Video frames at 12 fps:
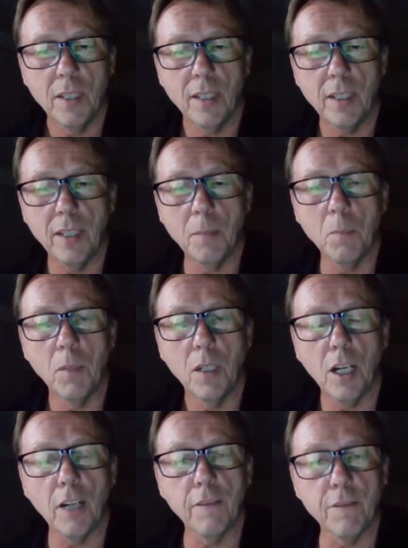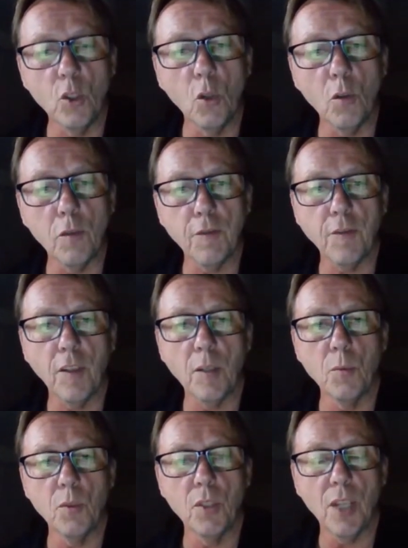I've not
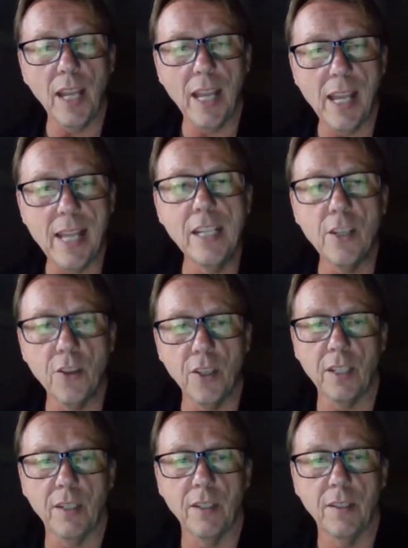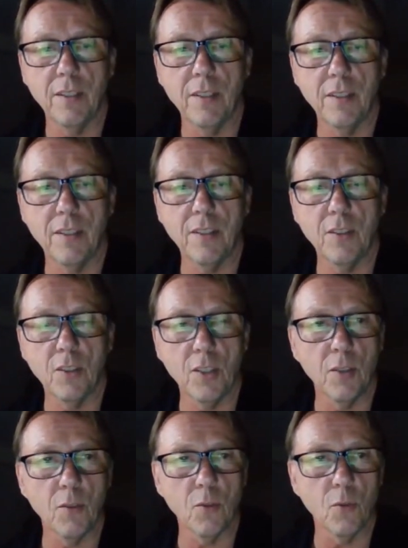found anything
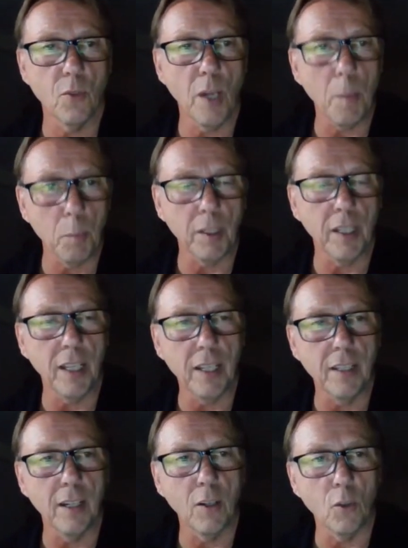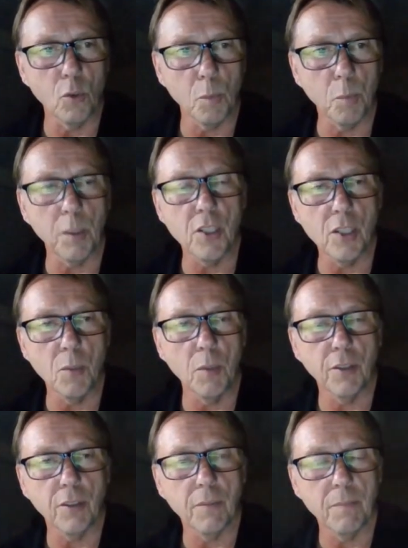to replicate that or replace it with.